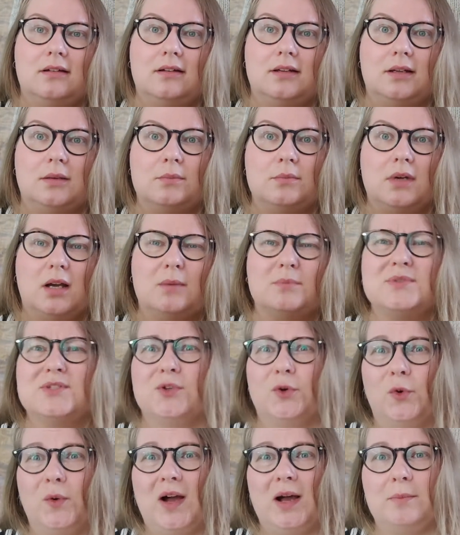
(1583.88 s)
I'm
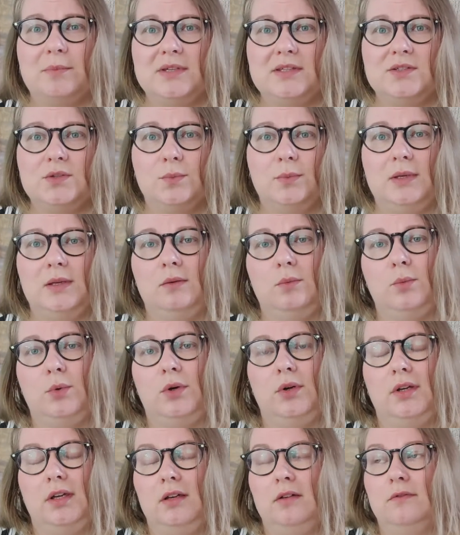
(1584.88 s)
so happy to be
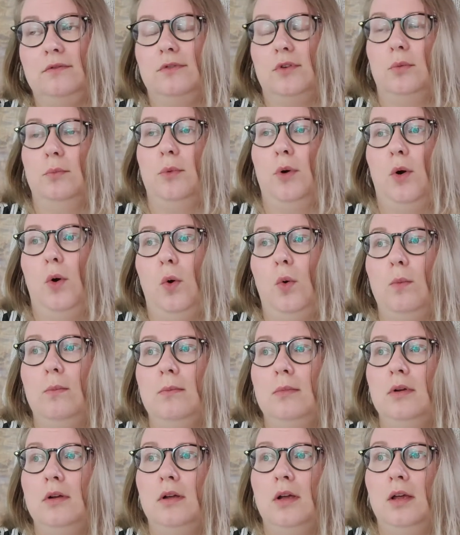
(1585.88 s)
working from
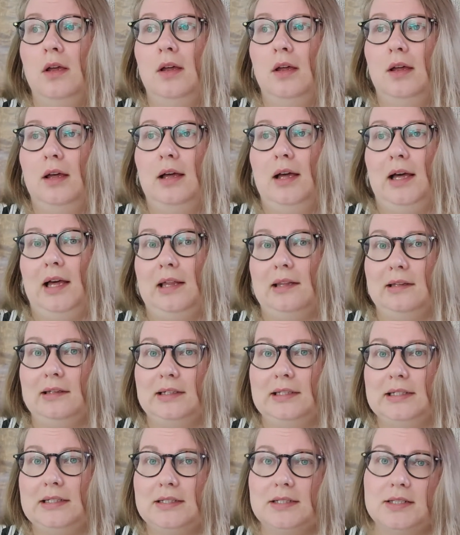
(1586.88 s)
home, at
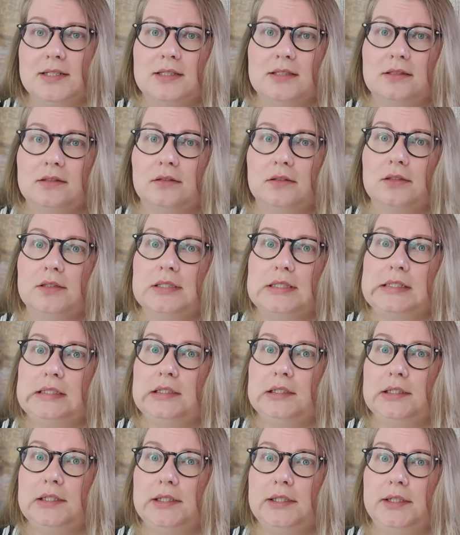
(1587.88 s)
least
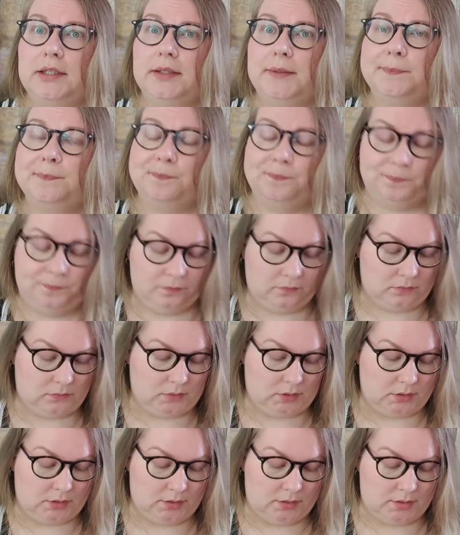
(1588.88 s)
till the
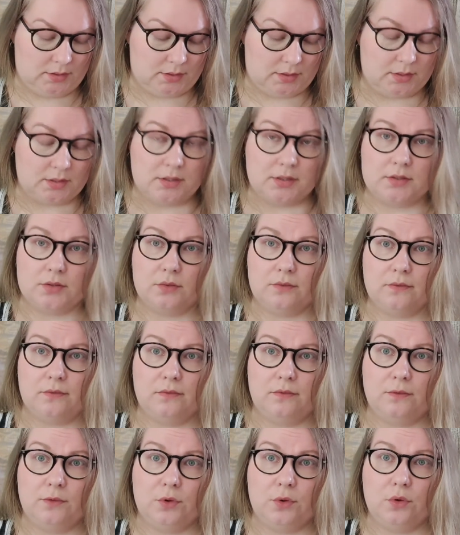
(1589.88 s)
start of
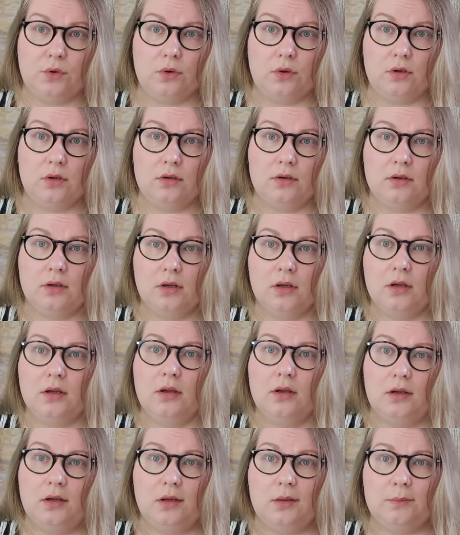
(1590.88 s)
fall,
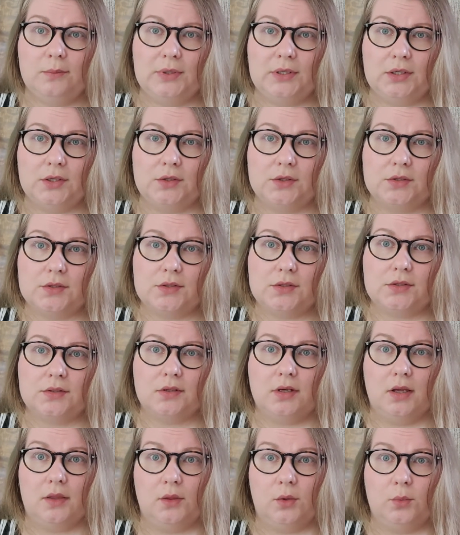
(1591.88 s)
because
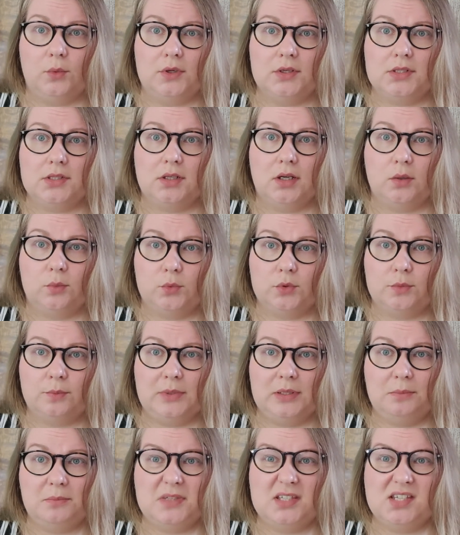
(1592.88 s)
otherwise I would
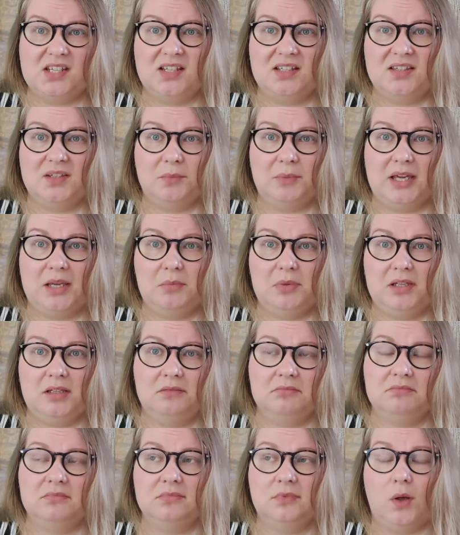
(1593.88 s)
be missing the
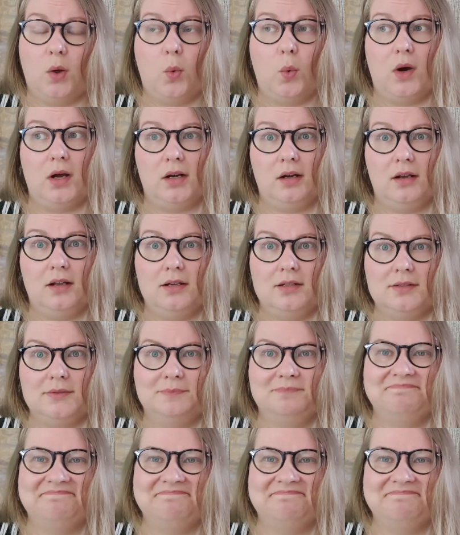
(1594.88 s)
baby quite a lot.